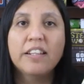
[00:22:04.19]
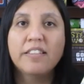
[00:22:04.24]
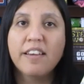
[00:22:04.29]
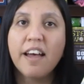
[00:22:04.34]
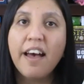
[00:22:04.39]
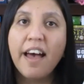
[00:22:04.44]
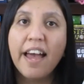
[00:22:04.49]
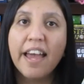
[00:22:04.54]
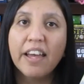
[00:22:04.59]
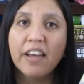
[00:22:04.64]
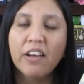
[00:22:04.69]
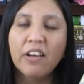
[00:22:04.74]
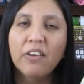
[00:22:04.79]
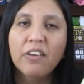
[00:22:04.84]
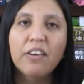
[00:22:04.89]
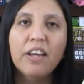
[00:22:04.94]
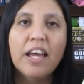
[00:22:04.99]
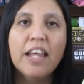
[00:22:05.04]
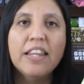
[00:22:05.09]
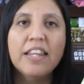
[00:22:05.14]
a
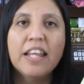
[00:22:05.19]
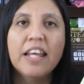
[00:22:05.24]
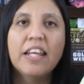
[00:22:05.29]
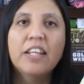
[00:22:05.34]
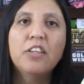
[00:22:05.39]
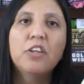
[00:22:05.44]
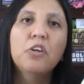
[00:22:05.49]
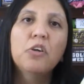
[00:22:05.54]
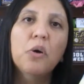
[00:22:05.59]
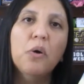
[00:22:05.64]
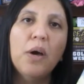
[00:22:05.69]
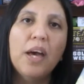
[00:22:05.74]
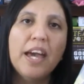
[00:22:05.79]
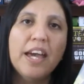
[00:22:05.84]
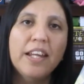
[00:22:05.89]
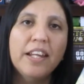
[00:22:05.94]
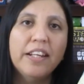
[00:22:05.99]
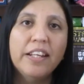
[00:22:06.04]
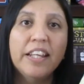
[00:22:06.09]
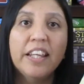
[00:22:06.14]
tile, and then you go
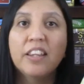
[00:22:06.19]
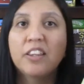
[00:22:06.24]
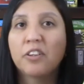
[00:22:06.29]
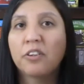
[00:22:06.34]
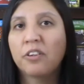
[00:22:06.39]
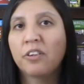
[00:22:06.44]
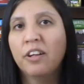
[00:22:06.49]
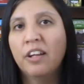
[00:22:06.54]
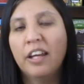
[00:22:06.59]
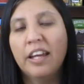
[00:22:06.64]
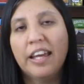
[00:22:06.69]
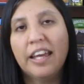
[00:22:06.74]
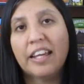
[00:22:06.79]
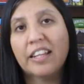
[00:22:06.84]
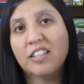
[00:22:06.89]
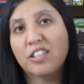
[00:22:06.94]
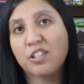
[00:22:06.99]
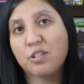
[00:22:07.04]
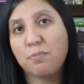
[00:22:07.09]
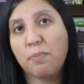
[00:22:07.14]
ahead and either
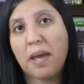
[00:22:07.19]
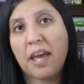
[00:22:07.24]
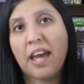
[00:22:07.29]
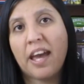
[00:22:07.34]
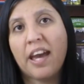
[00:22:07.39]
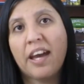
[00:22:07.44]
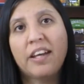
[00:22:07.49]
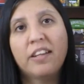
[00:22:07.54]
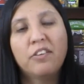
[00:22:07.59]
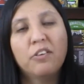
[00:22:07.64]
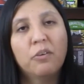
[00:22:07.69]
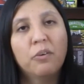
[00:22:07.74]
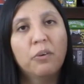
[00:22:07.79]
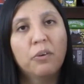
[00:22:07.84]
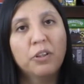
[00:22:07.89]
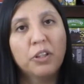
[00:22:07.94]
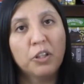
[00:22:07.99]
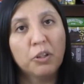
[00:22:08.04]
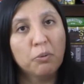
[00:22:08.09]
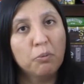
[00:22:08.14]
expand
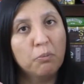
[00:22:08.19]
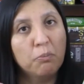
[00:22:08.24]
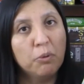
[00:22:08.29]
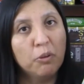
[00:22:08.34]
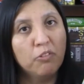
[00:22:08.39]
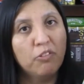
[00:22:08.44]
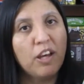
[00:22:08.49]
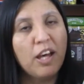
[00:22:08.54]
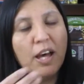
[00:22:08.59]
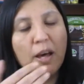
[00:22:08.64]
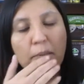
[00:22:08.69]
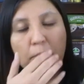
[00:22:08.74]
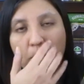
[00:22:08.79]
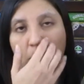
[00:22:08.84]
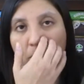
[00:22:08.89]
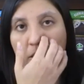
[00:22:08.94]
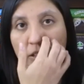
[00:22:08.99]
or you move up.